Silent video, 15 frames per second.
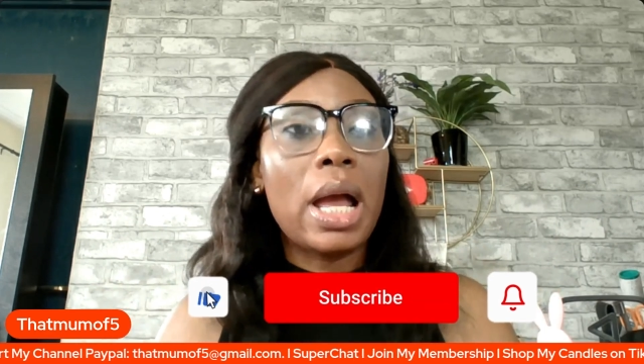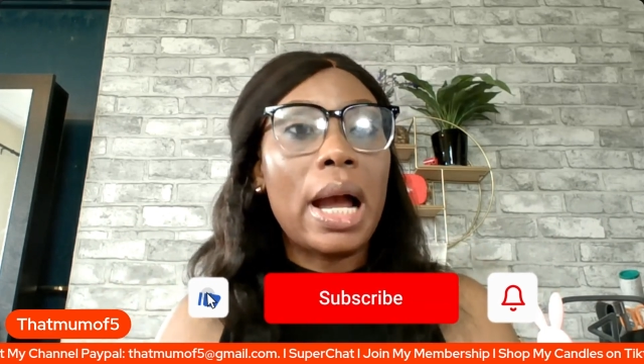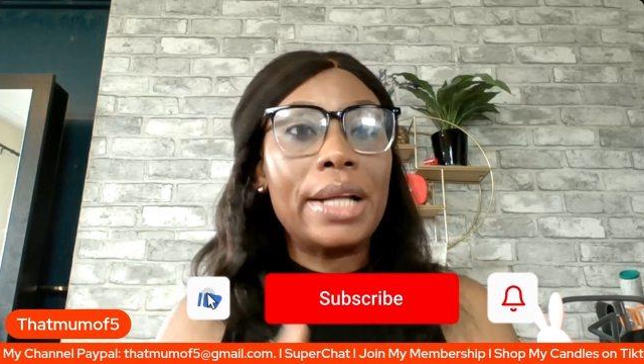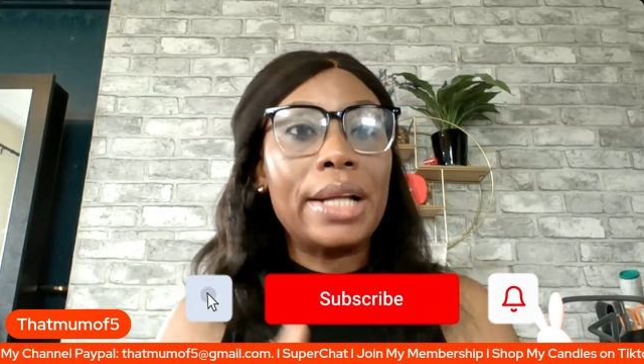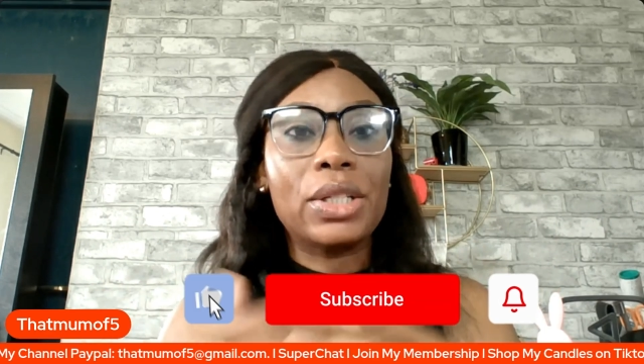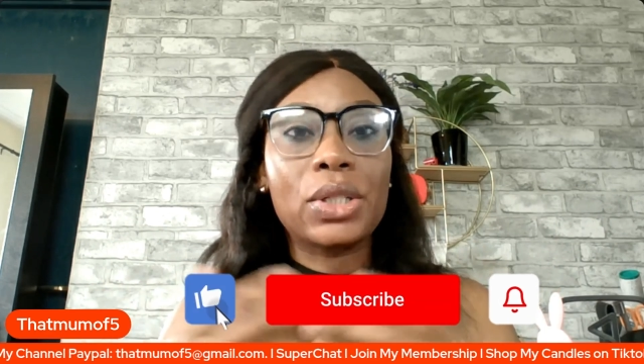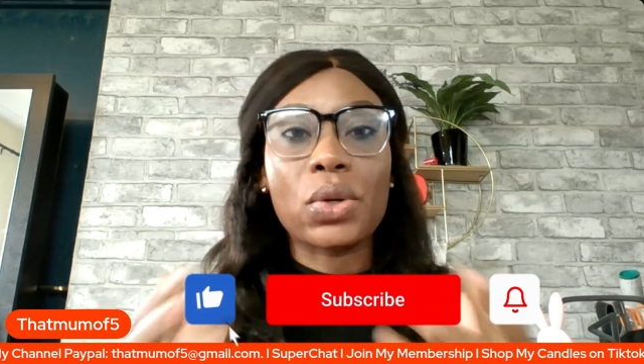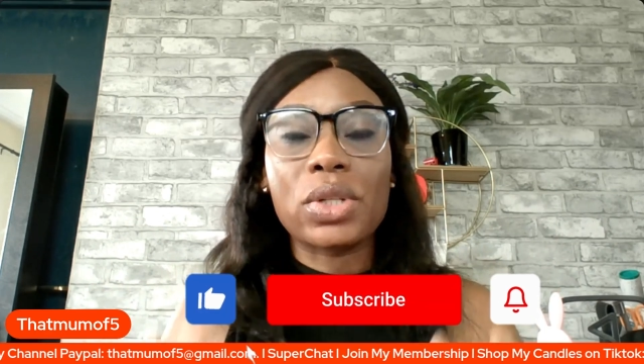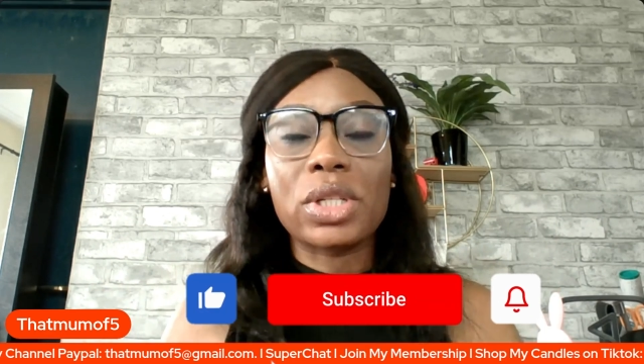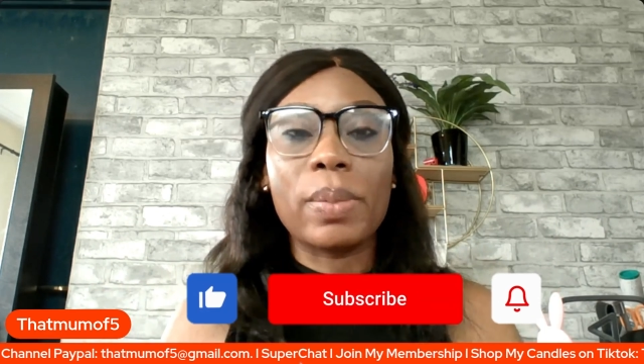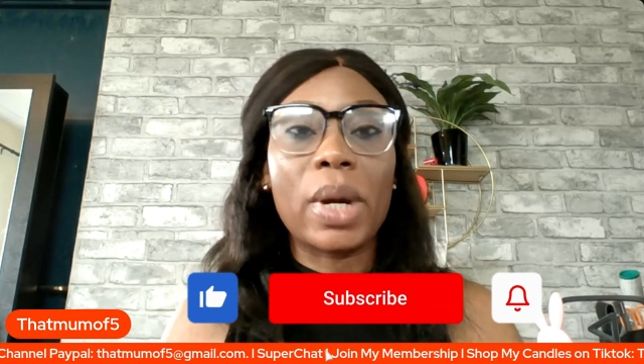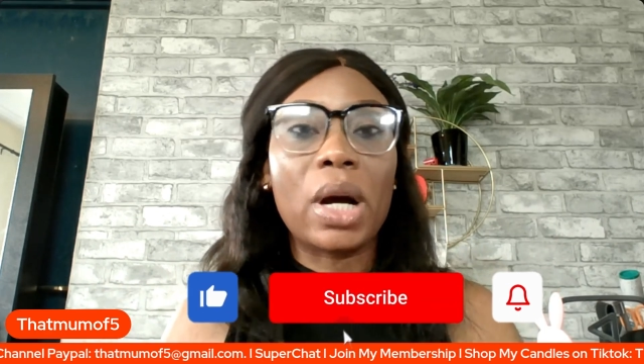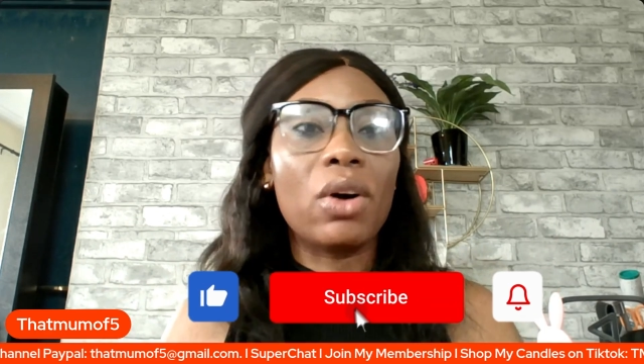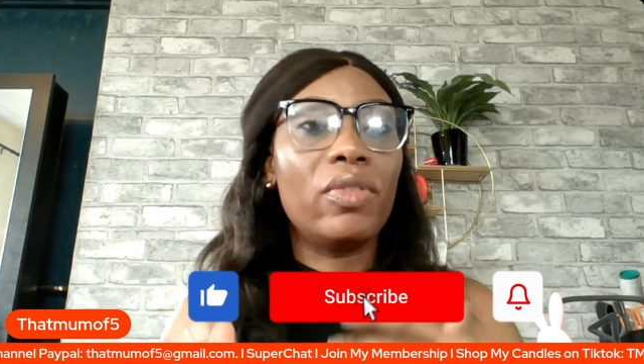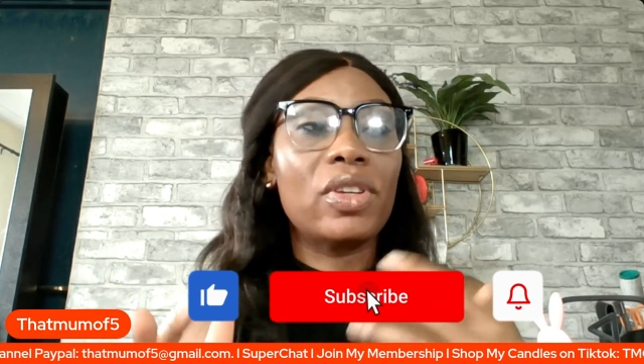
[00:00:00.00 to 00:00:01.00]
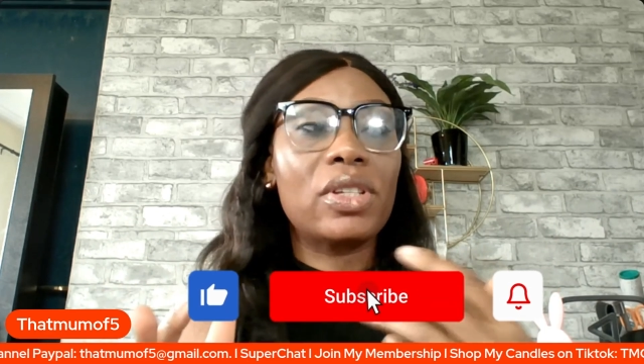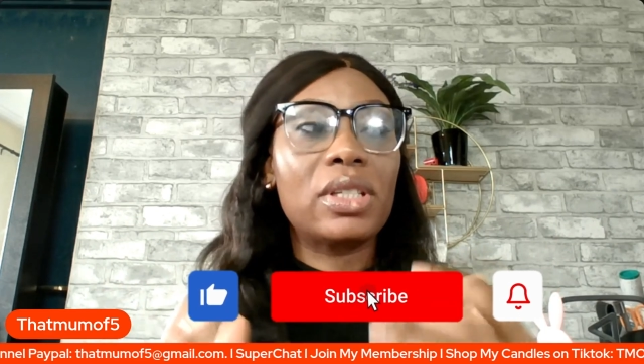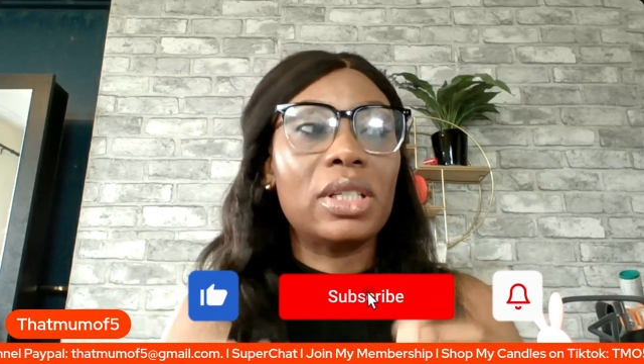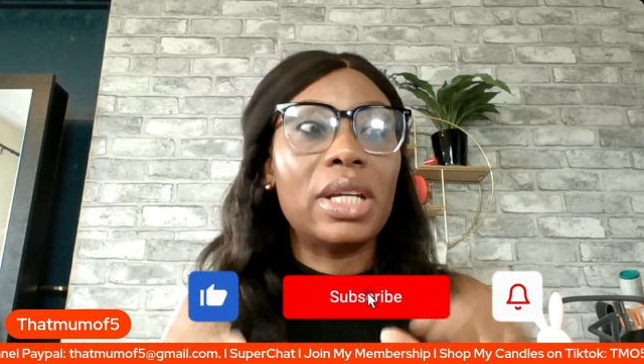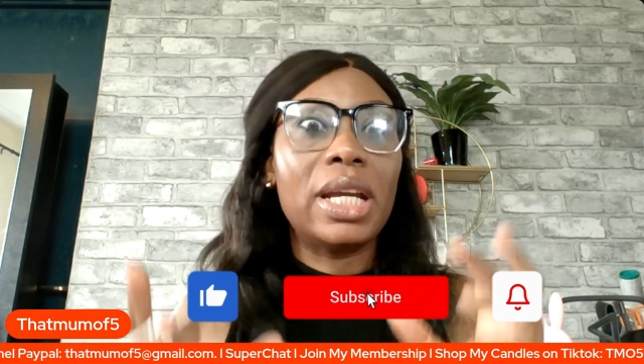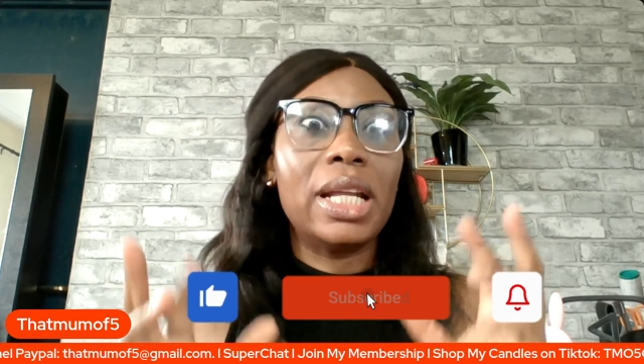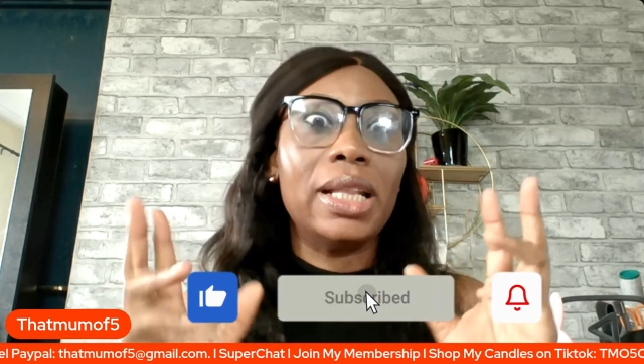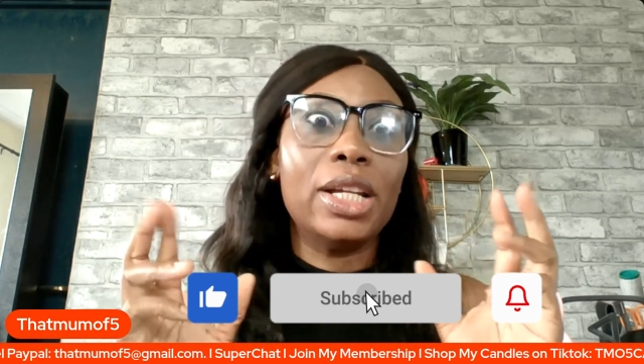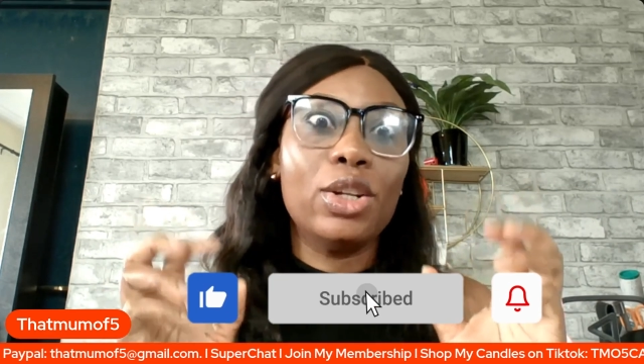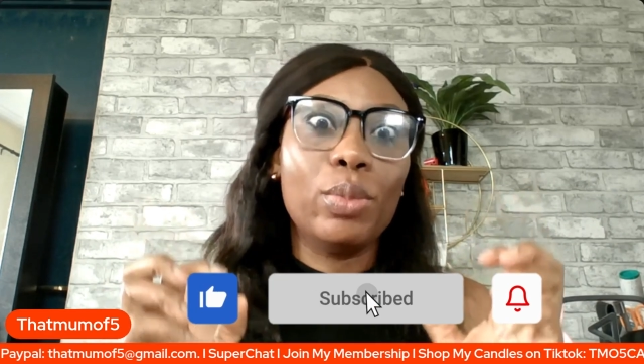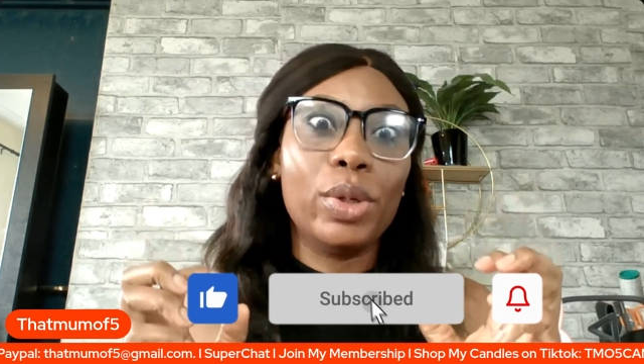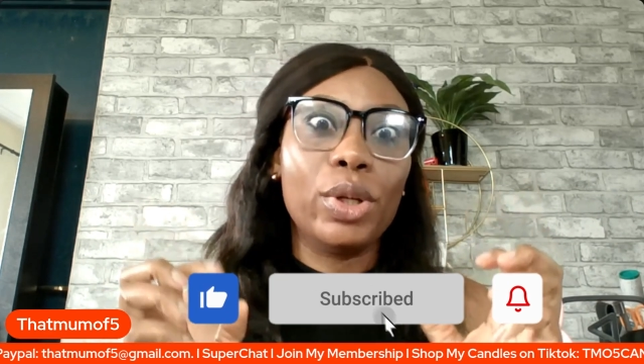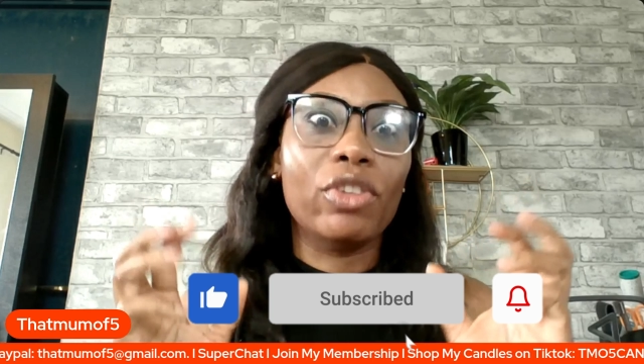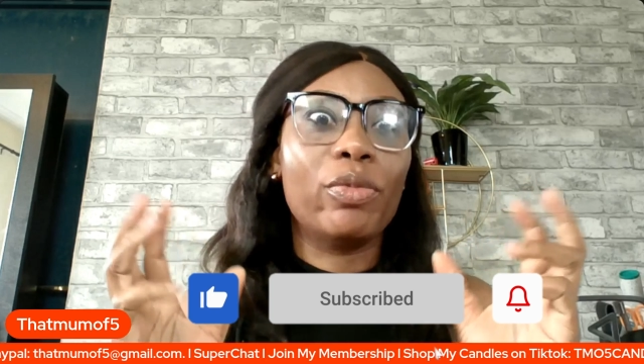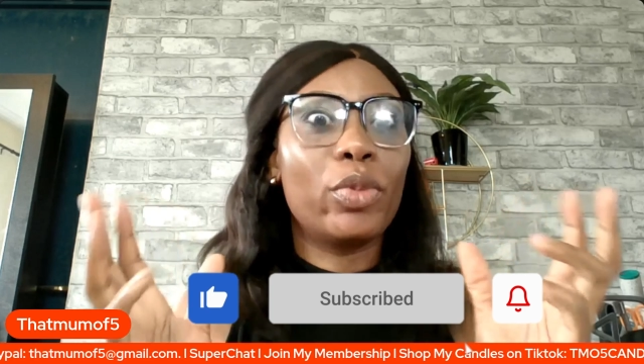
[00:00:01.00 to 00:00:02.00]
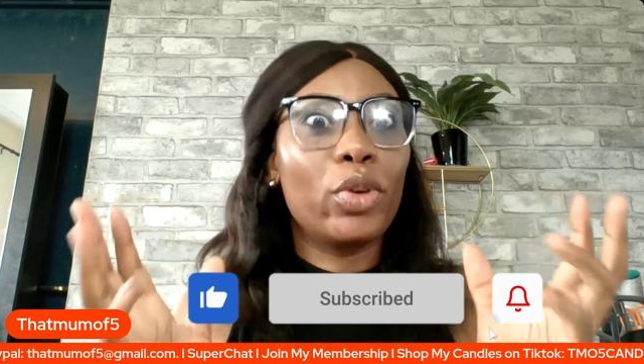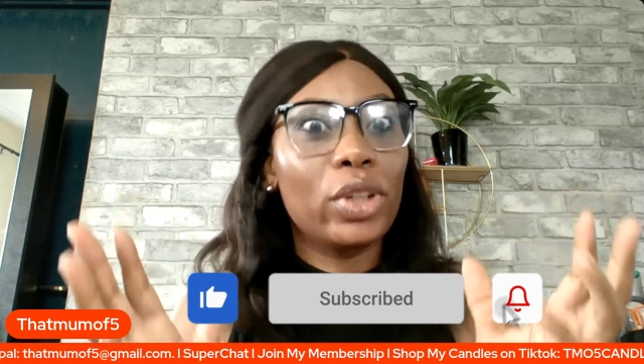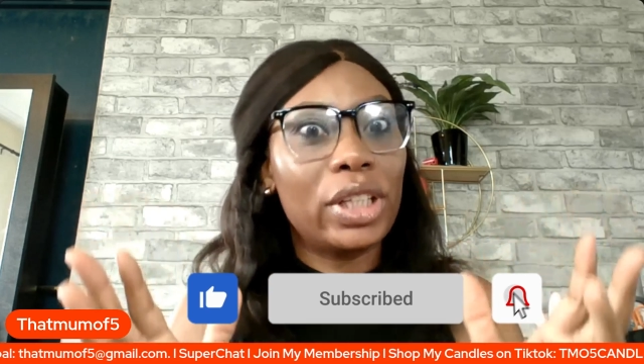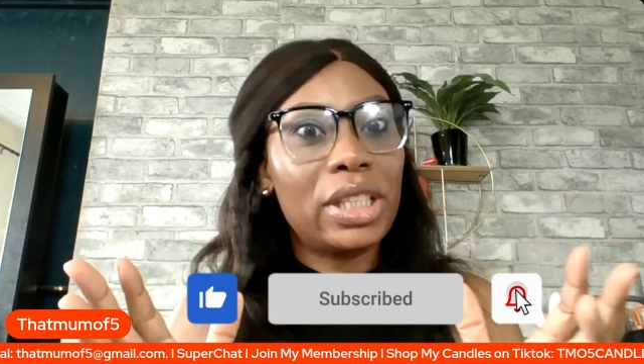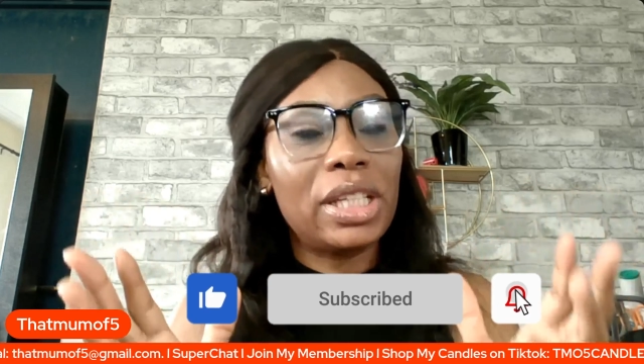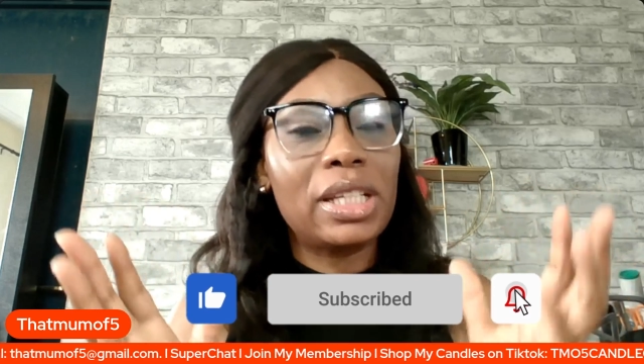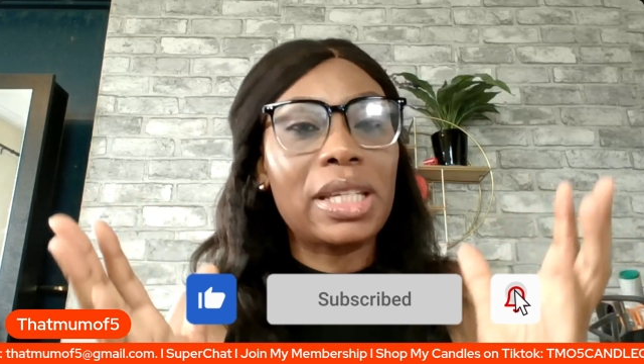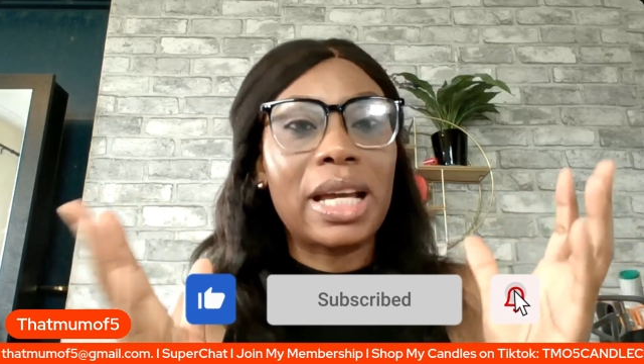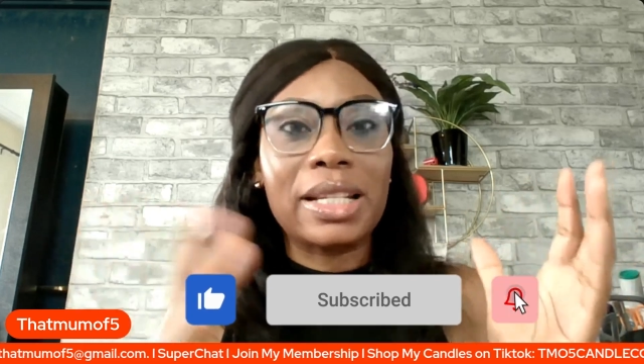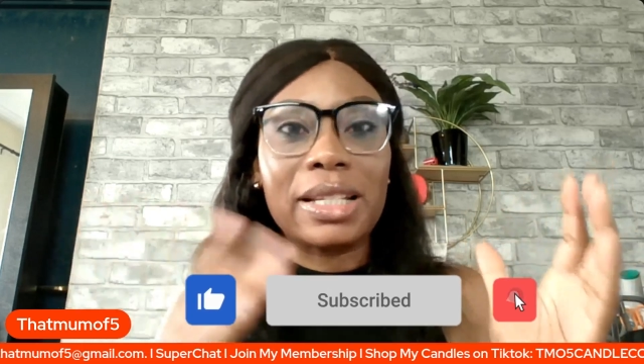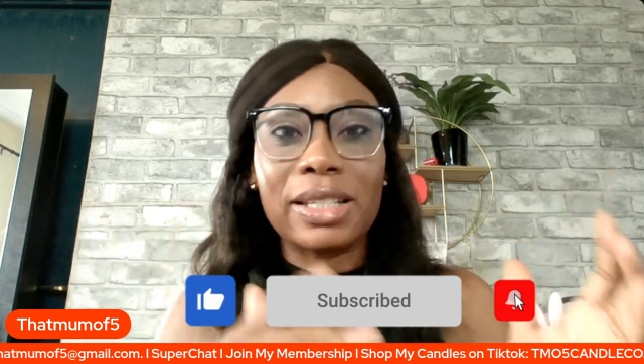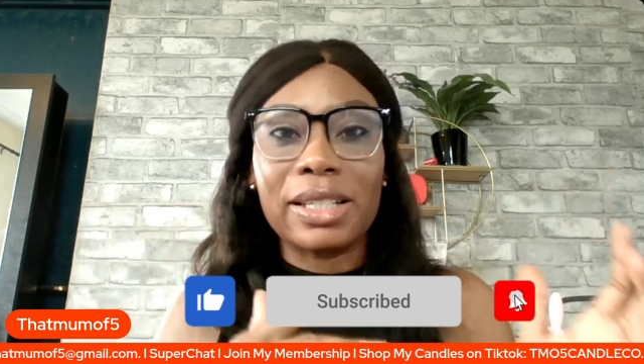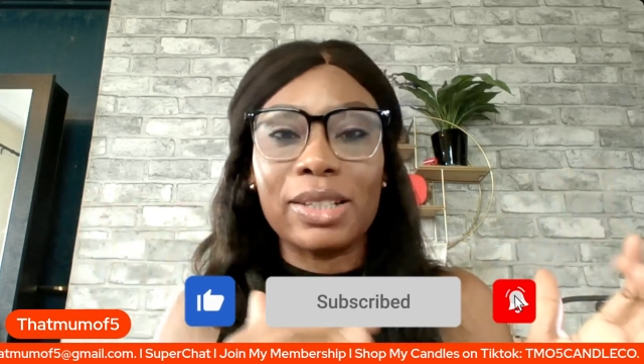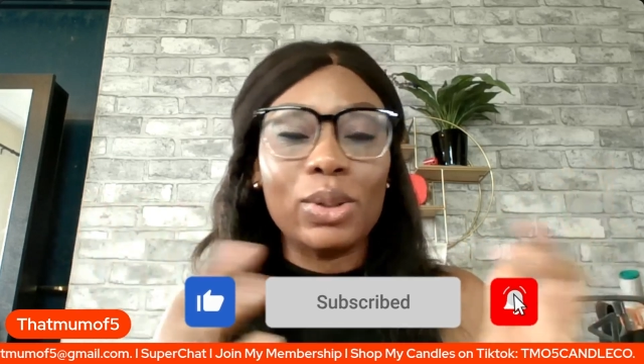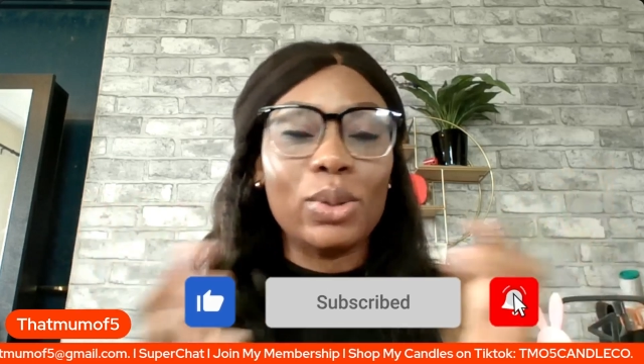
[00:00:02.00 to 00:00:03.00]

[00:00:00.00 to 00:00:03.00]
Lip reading: I discuss about obviously a little bit of politics and